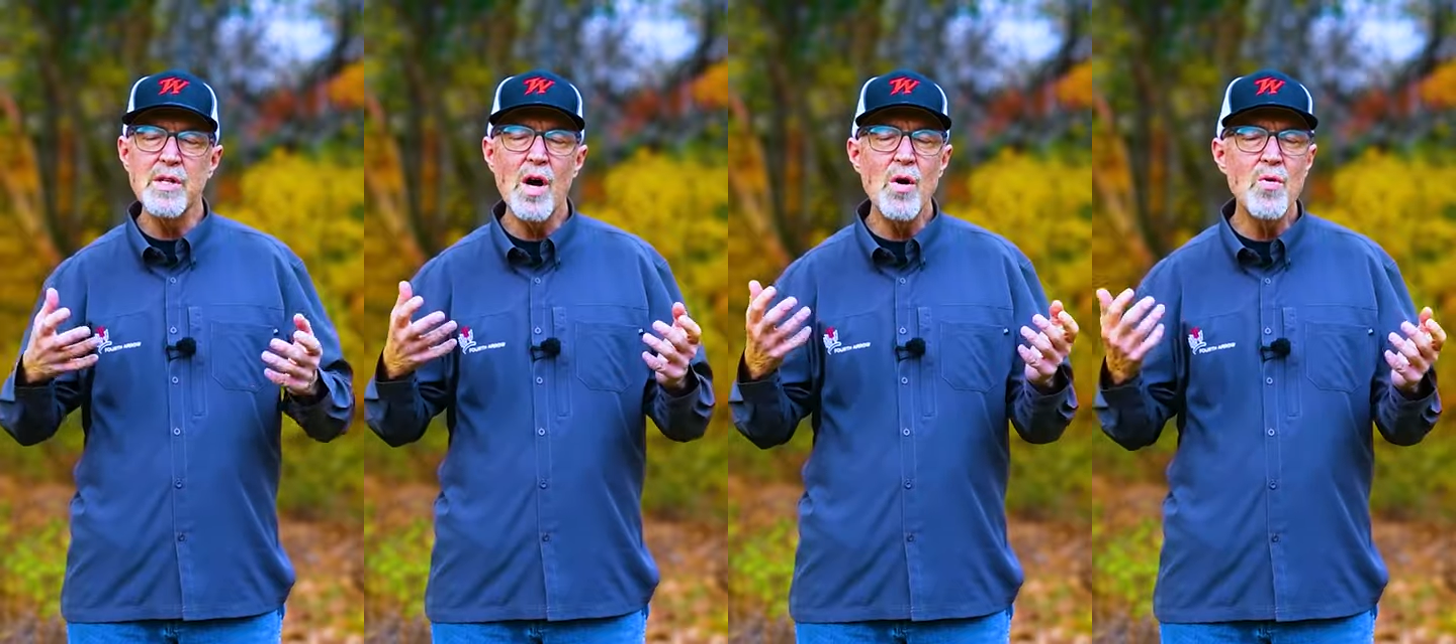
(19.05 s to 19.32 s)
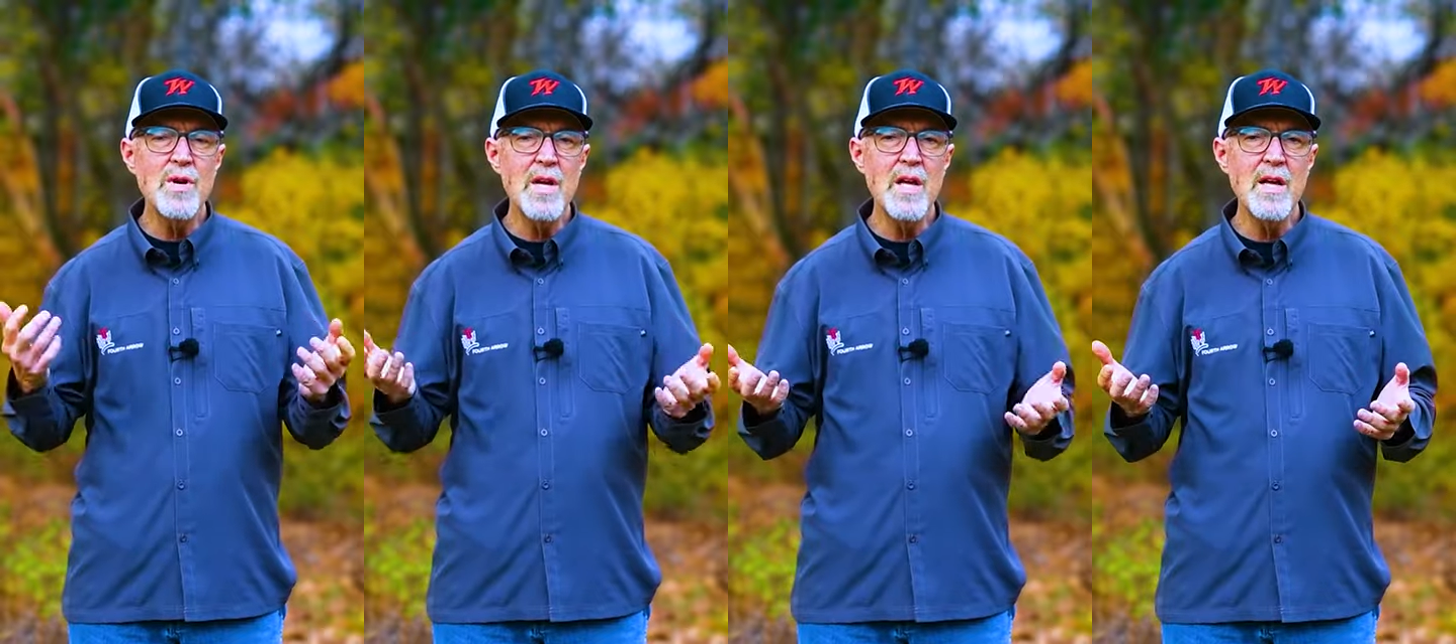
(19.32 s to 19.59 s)

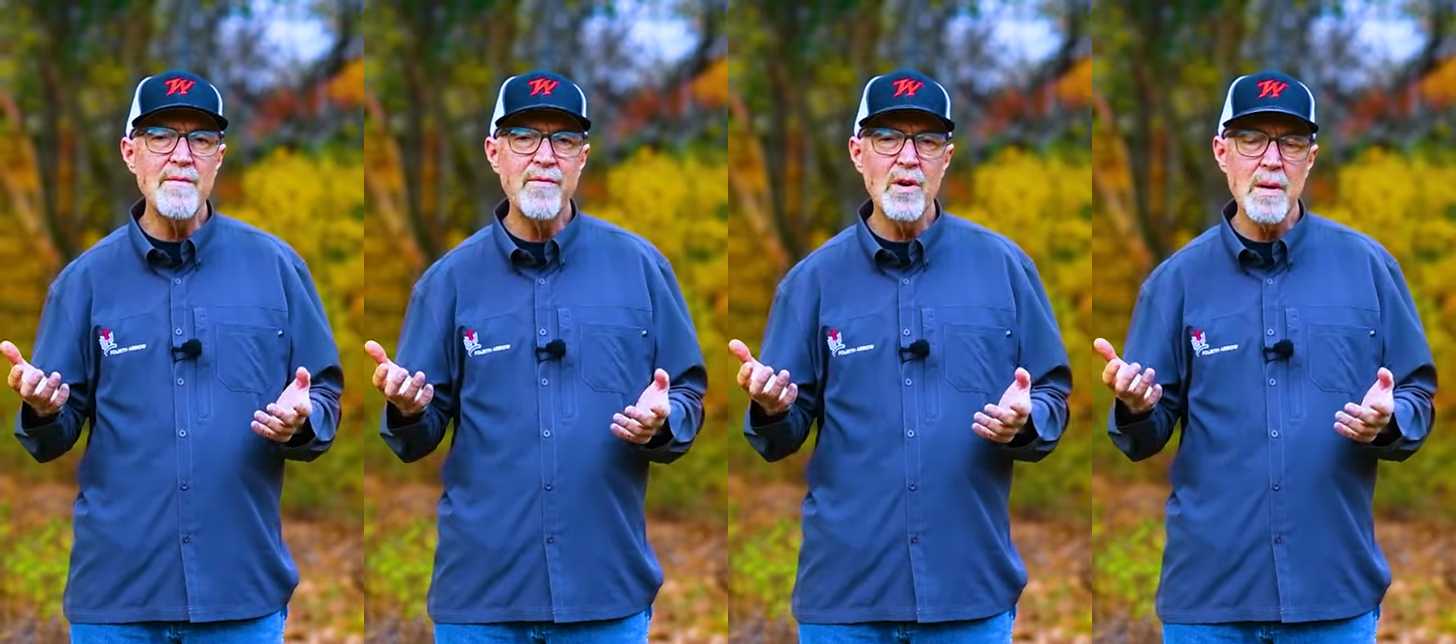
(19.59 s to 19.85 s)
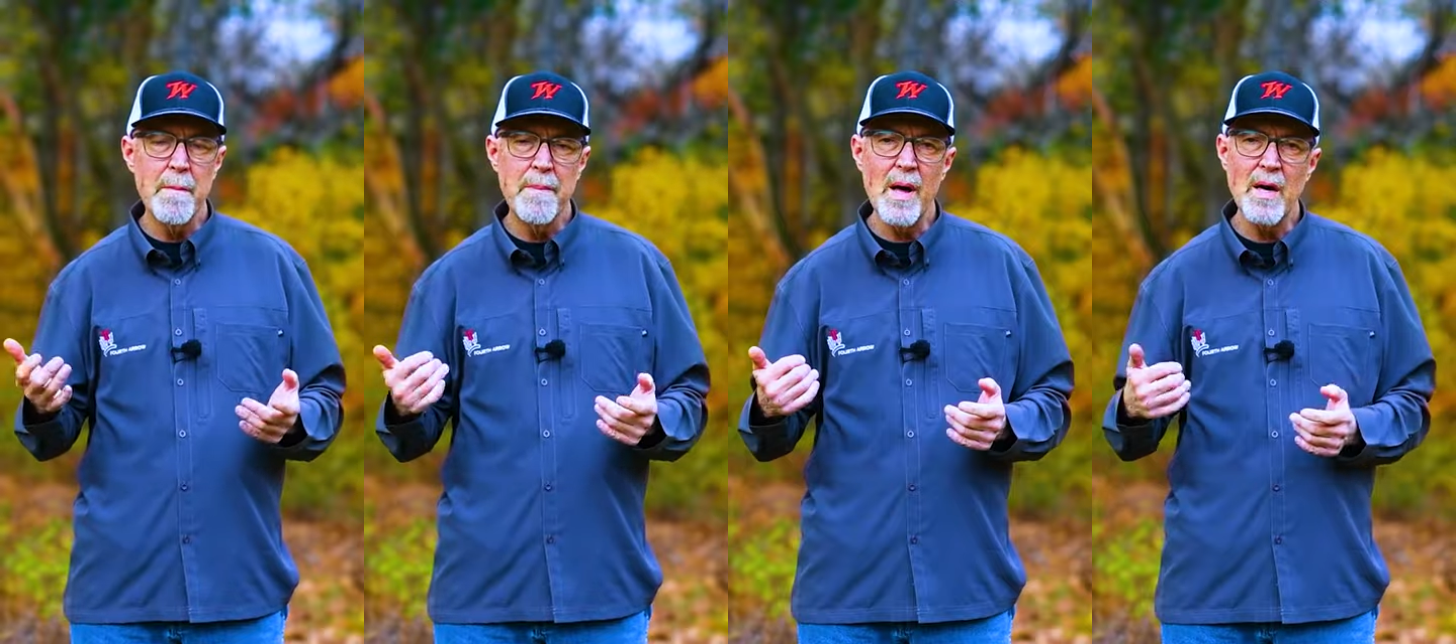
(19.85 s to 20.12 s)
no need for
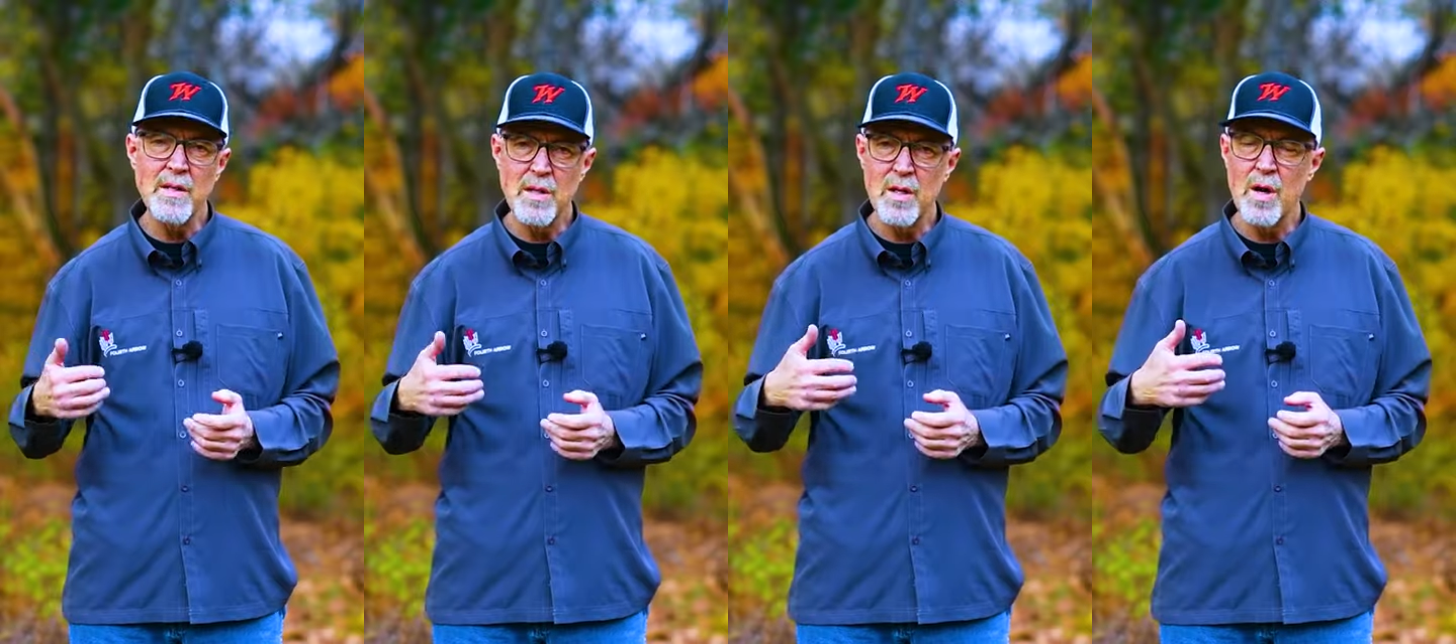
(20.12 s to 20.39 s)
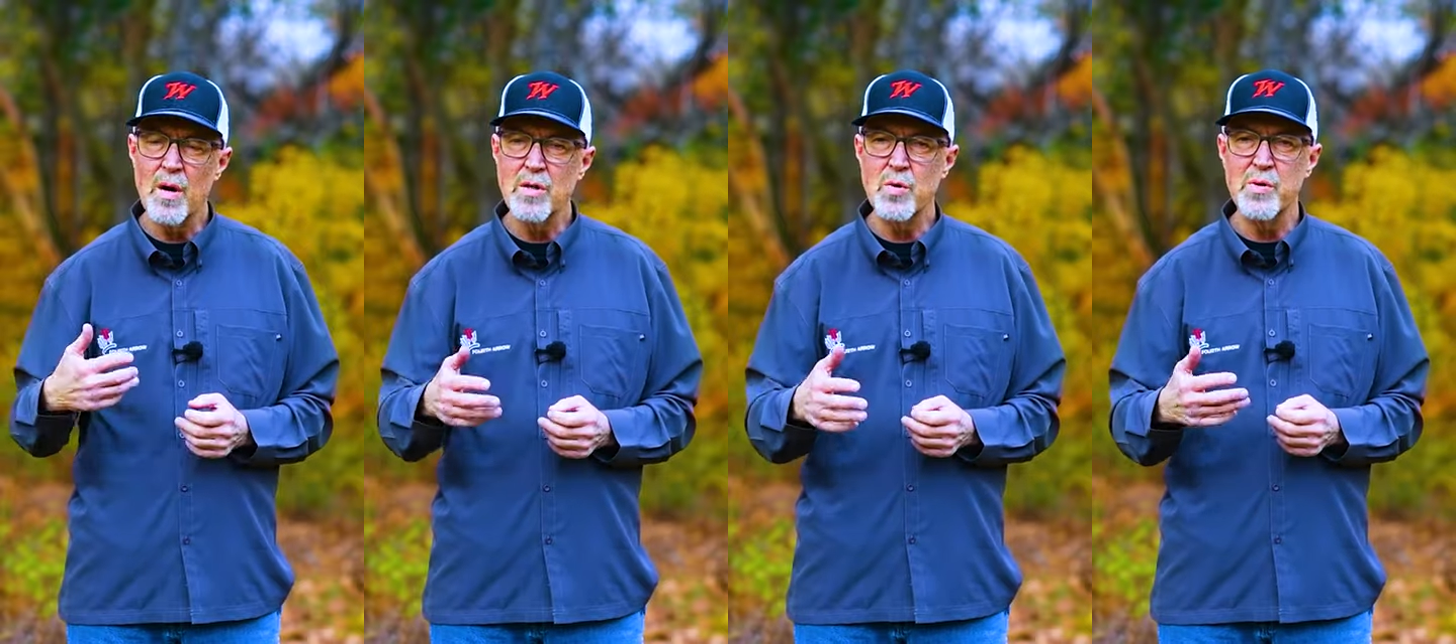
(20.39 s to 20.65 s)
the buck to
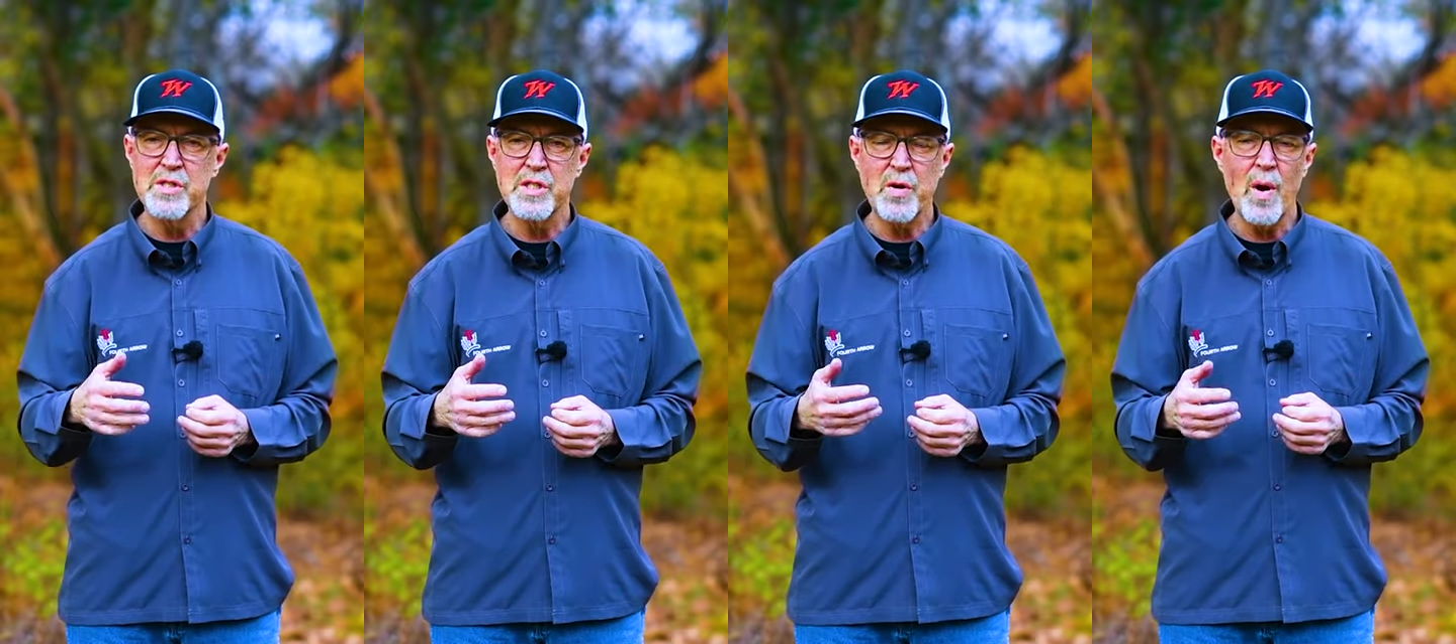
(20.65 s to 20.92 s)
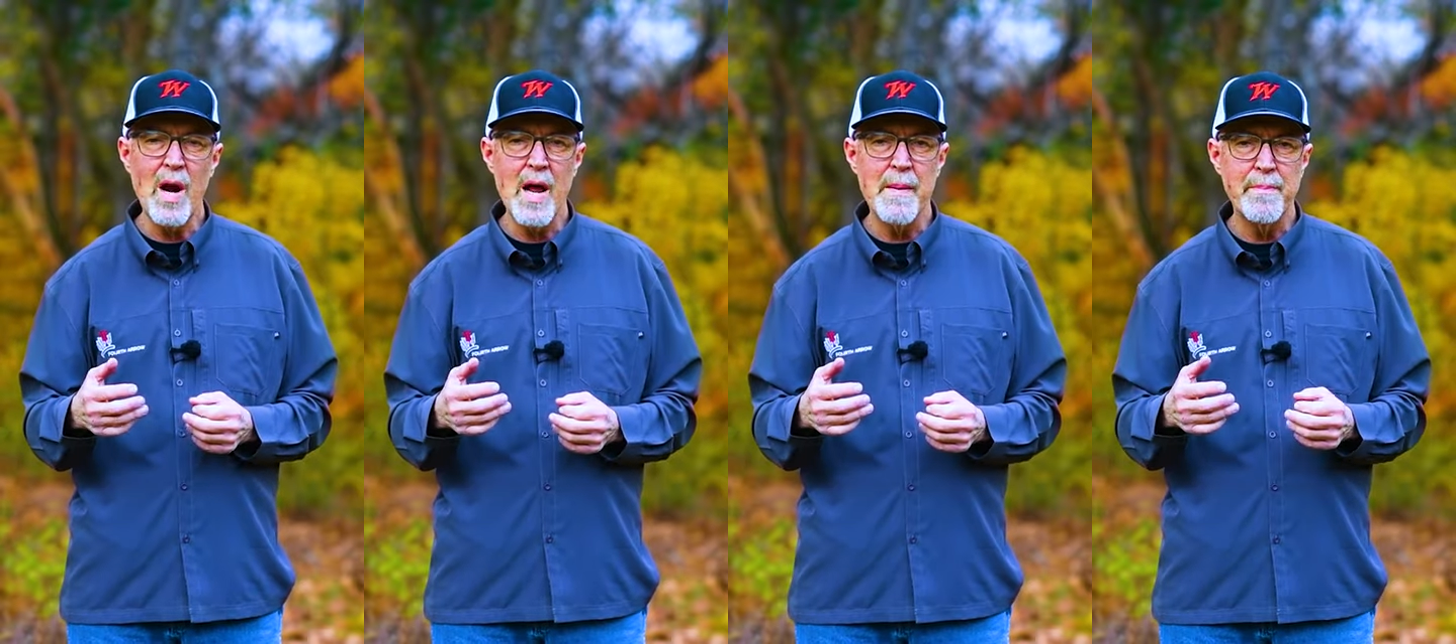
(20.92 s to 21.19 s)
go to a
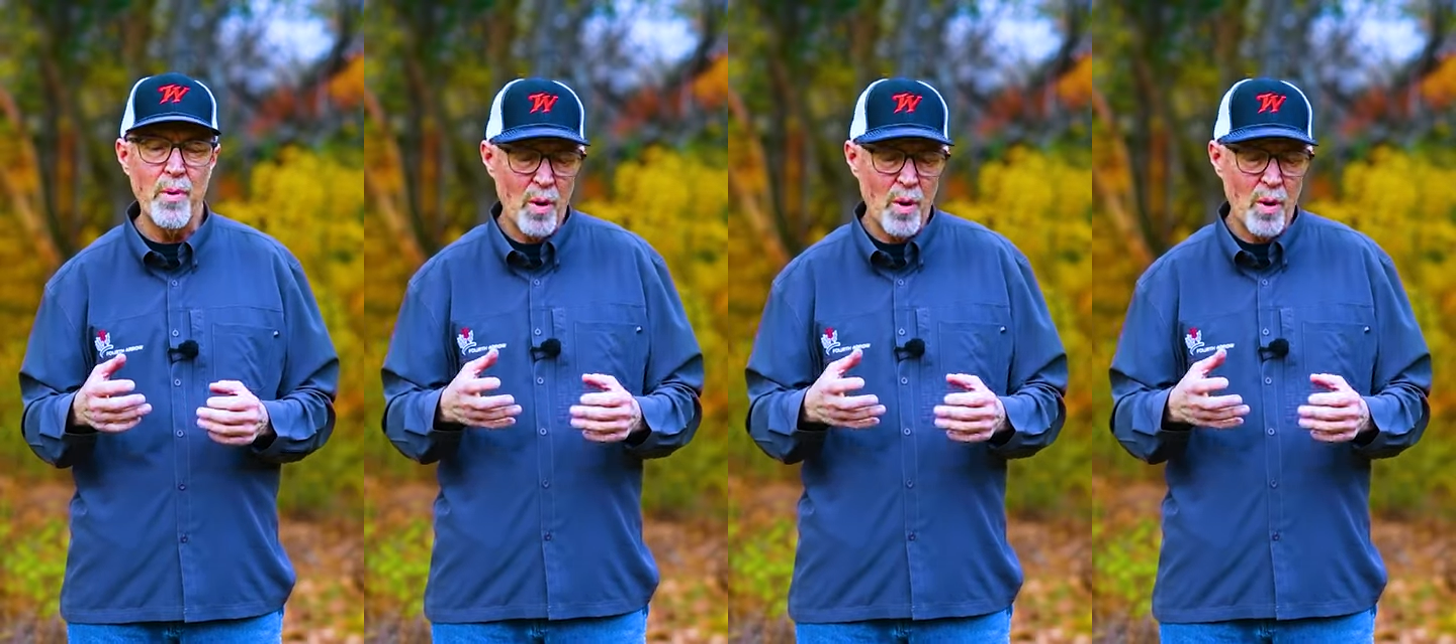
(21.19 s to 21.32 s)
scrape,